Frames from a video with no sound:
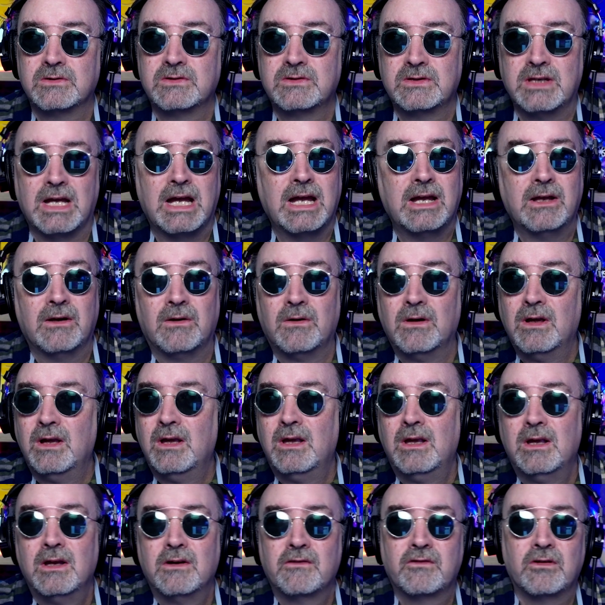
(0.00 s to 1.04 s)
style
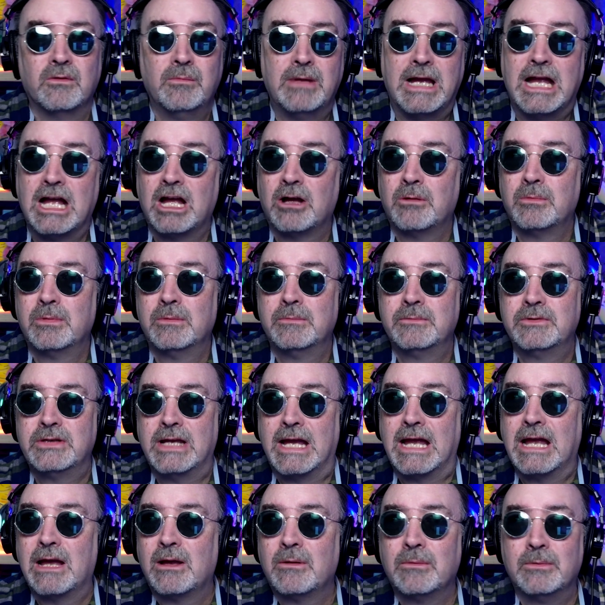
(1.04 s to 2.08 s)
from album to
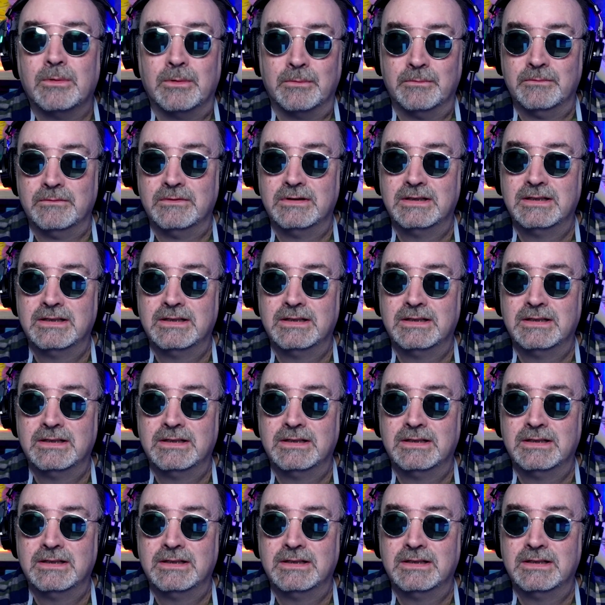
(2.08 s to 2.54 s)
album.